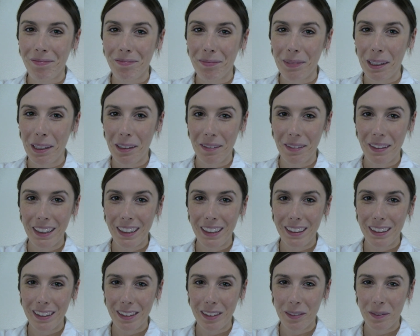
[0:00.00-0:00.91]

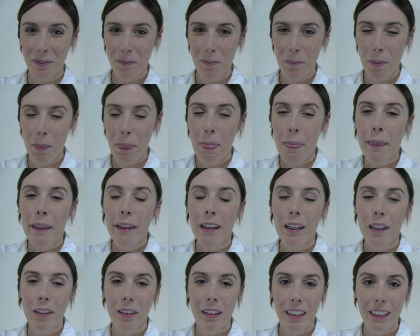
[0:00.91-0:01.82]
Perfect.
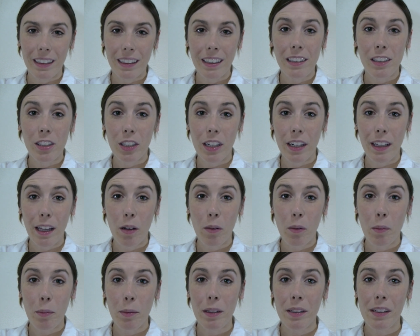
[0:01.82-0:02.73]
All right, let's try that
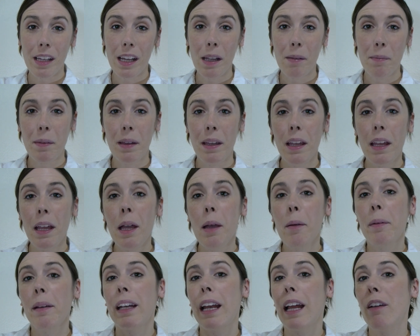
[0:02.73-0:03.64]
one more time.
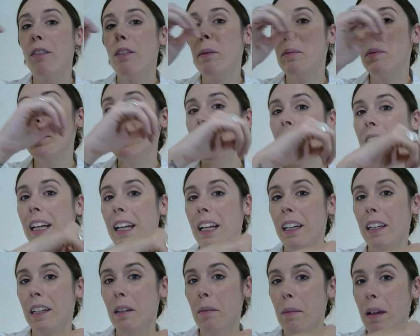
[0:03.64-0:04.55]
I'm going to have you put your
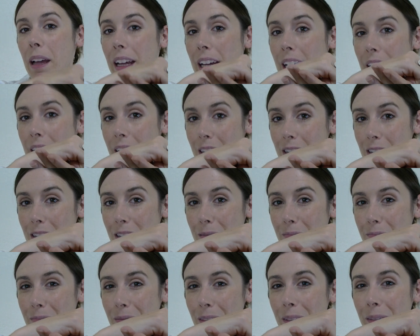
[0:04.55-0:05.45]
hand in my hand.
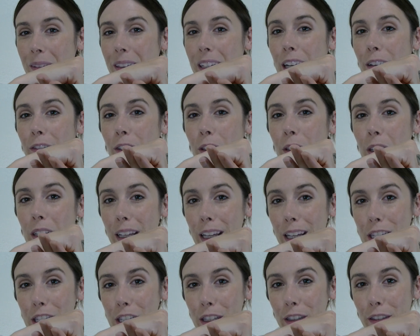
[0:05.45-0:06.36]
I'm going to have you
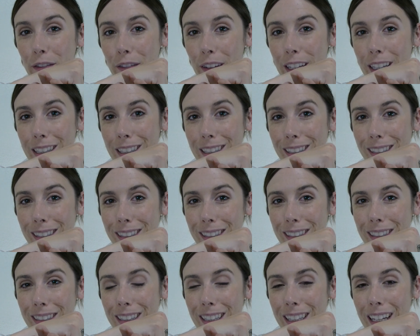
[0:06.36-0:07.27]
clench your fist.
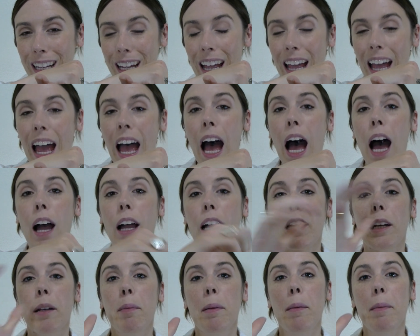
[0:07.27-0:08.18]
I'm
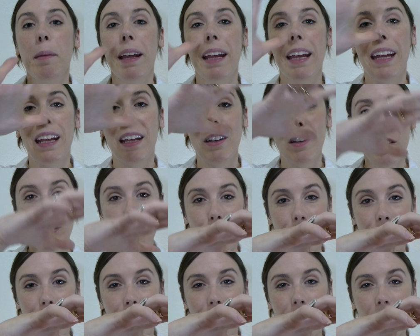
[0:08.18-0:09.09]
going to put my hand
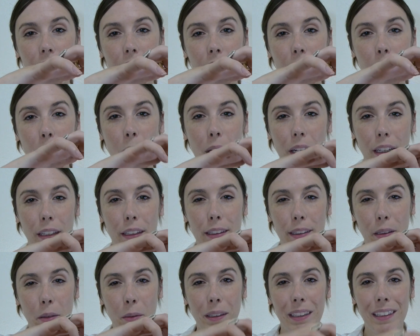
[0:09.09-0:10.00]
over it, and we're going to
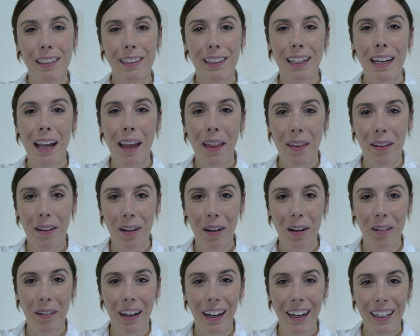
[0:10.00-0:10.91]
squeeze together,
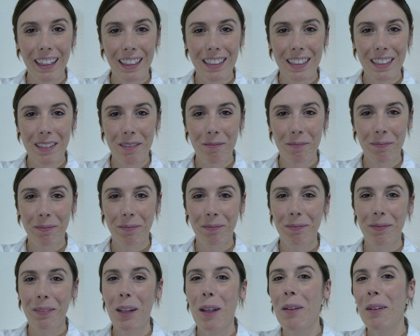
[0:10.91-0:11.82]
all right?
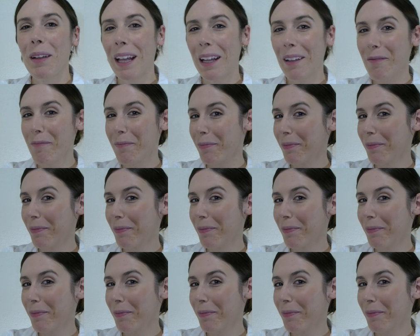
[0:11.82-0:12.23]
Okay.